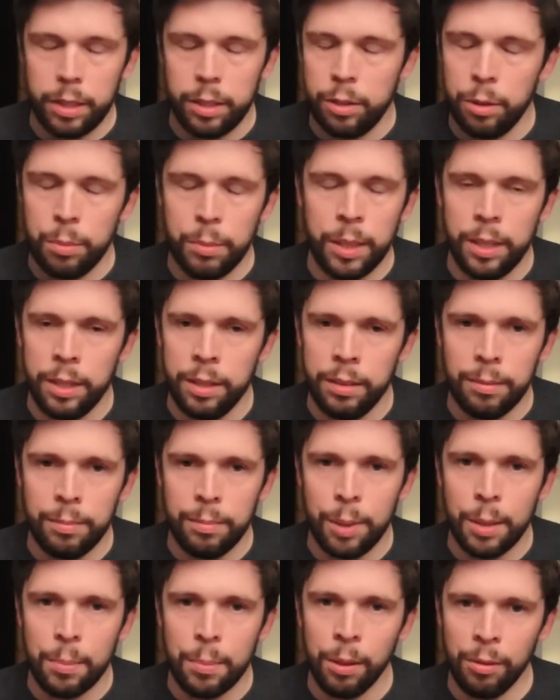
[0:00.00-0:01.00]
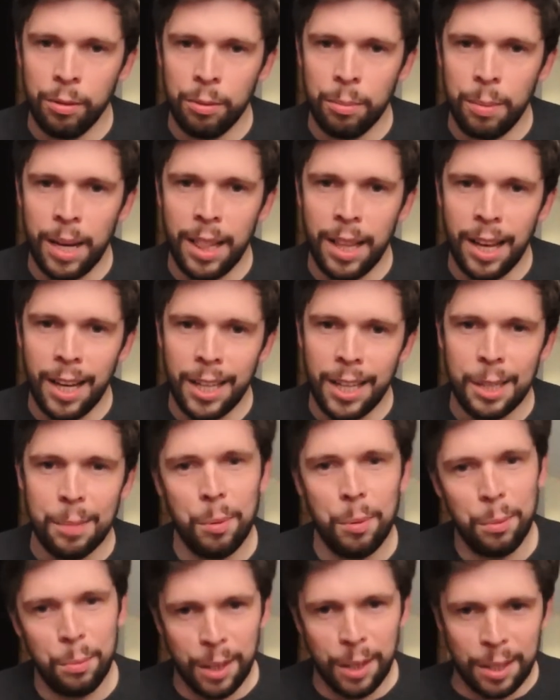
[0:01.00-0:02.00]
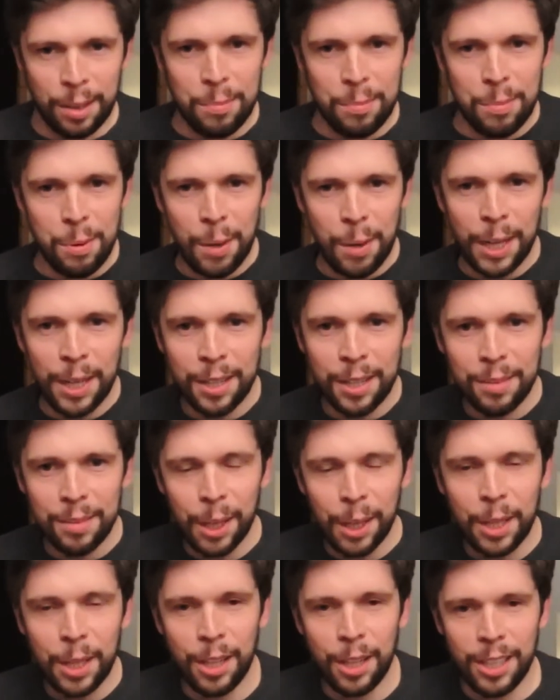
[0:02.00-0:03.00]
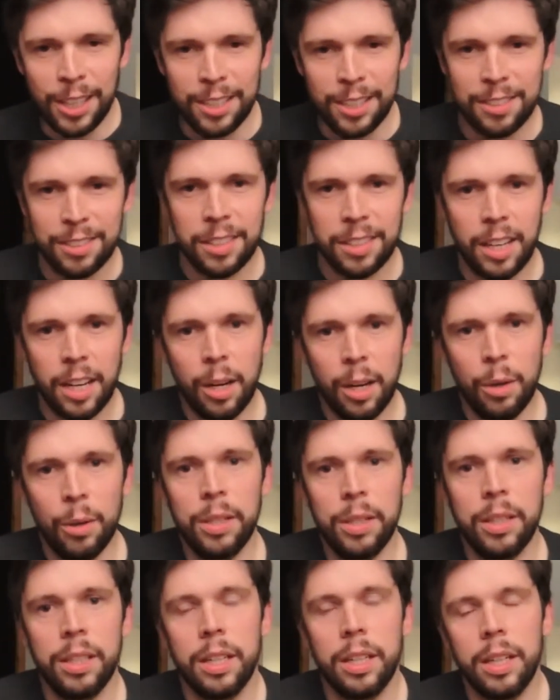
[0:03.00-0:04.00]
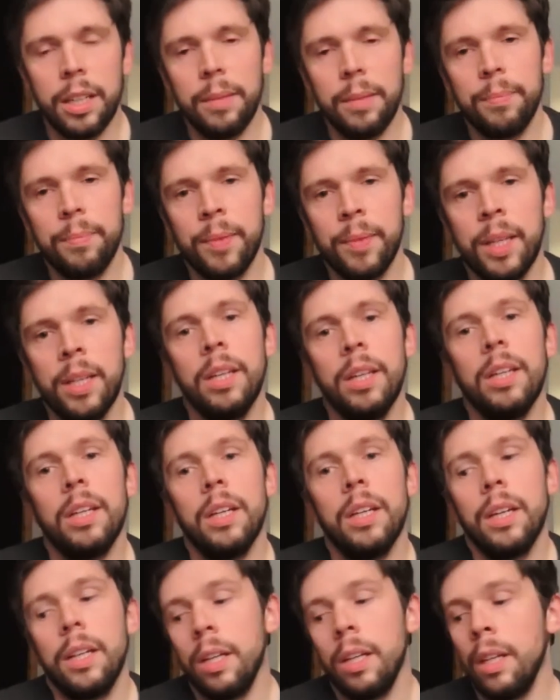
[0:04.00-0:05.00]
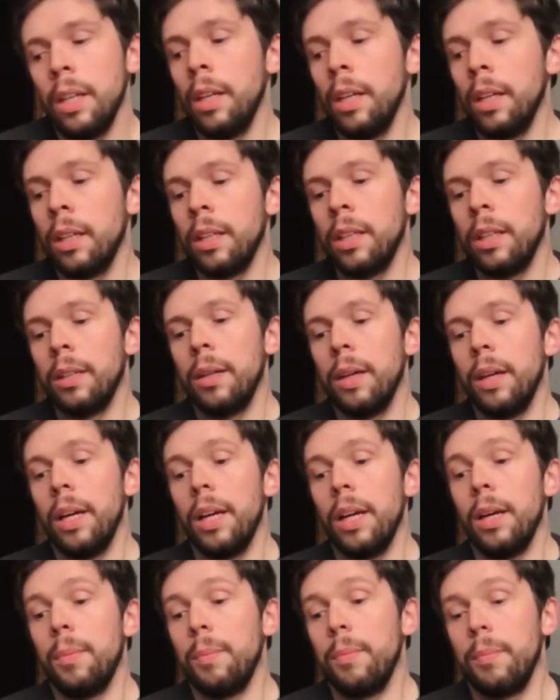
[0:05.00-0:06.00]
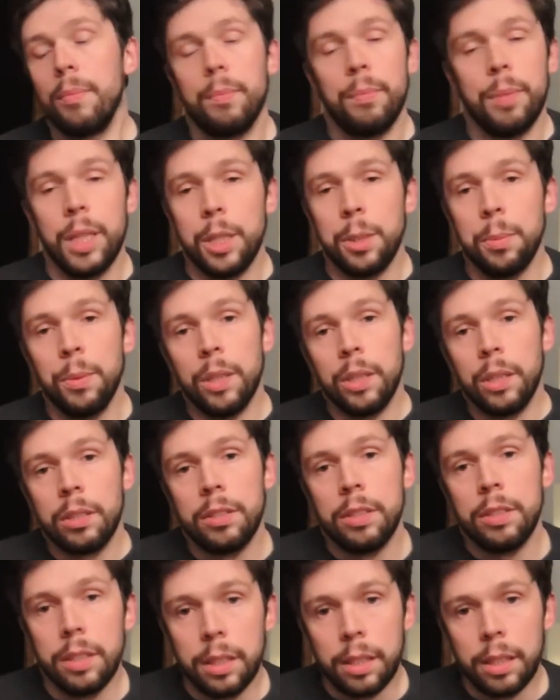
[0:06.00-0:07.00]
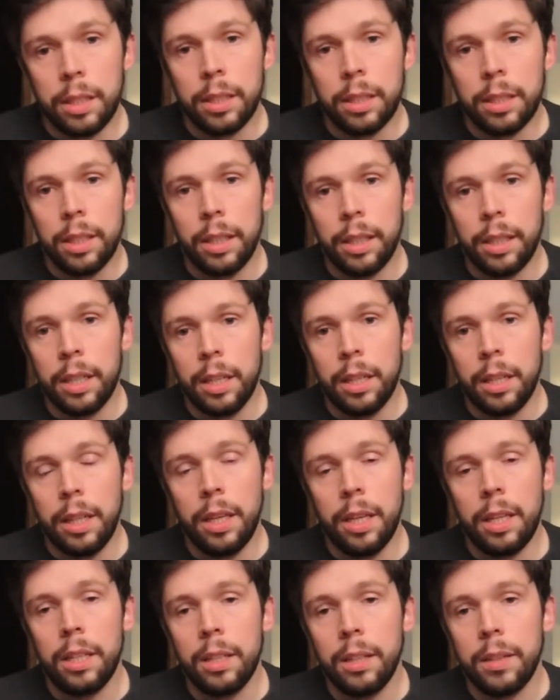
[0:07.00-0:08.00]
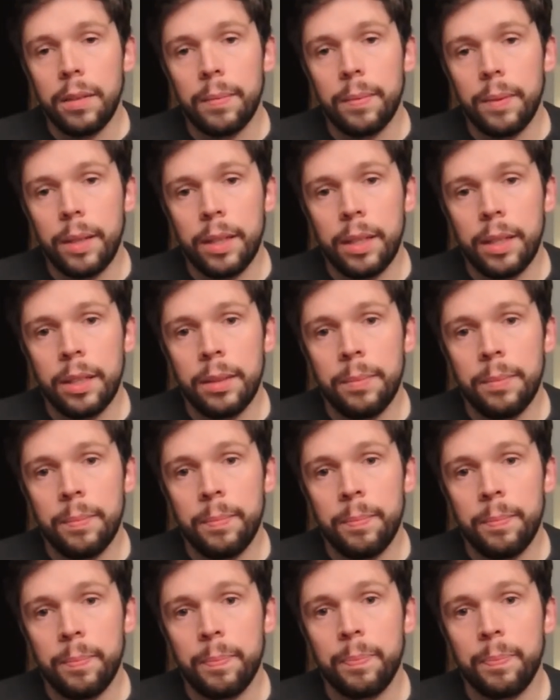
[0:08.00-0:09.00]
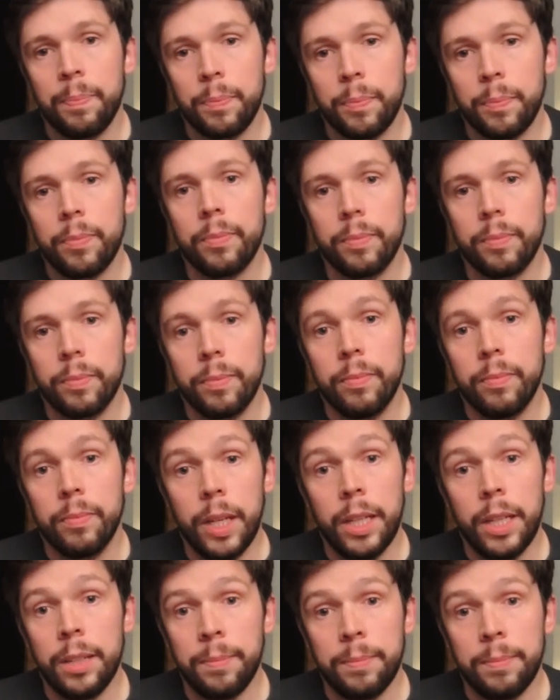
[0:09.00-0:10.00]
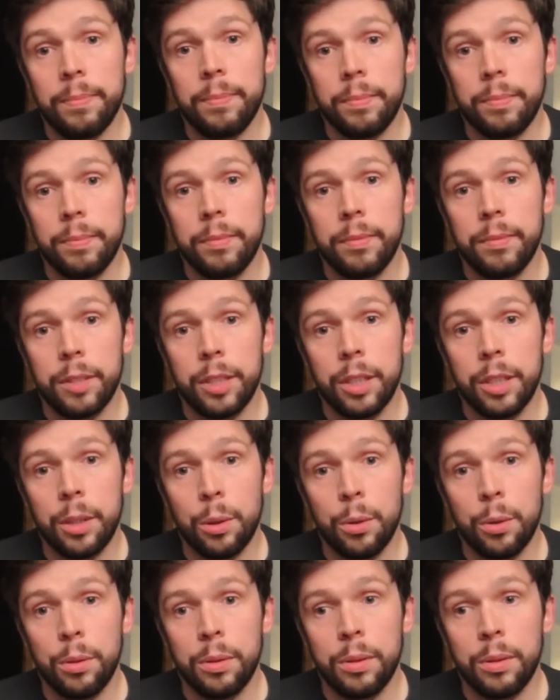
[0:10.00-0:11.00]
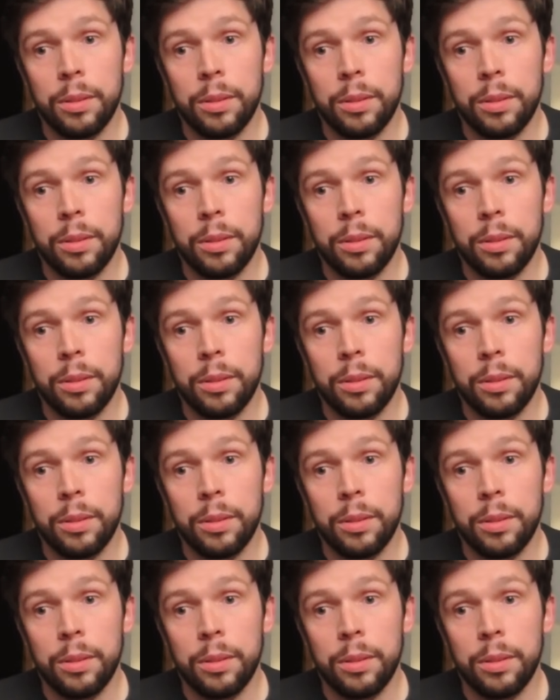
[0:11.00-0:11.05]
too many people for my liking, but my but my my colleagues go and um, uh, pitch books and uh, that kind of thing. Uh, yeah, so